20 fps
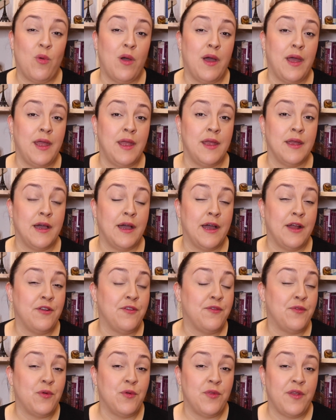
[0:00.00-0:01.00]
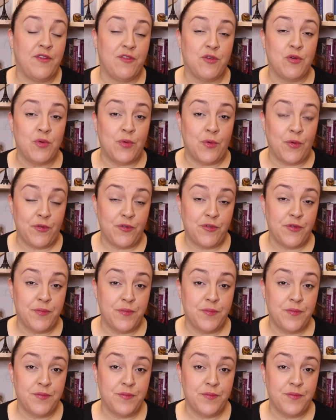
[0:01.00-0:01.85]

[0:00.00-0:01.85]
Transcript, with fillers: way and for this cause.